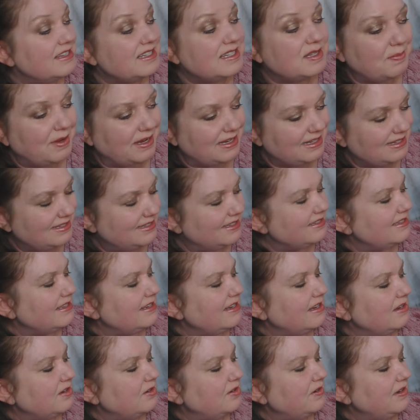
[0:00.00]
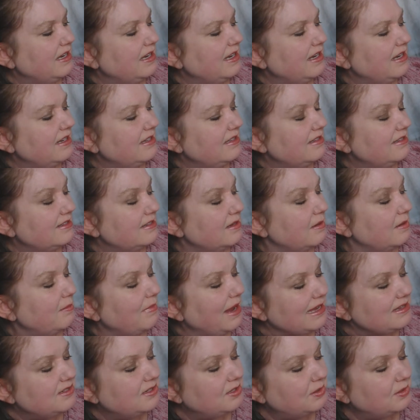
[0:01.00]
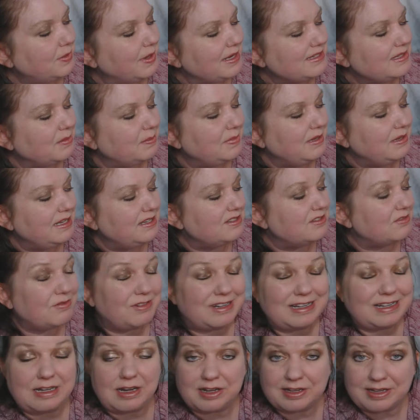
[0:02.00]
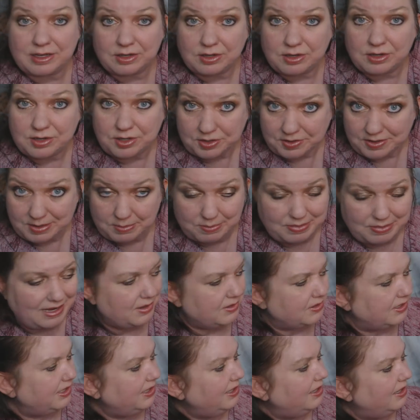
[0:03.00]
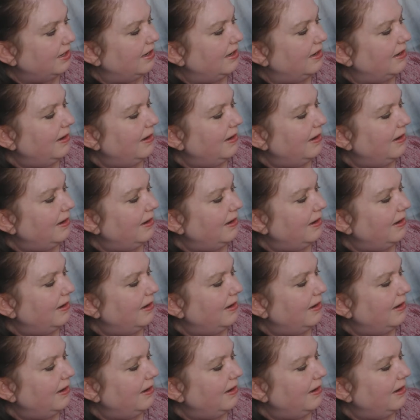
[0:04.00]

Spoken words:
spices and ingredients, master recipe Sri Lankan curry powder,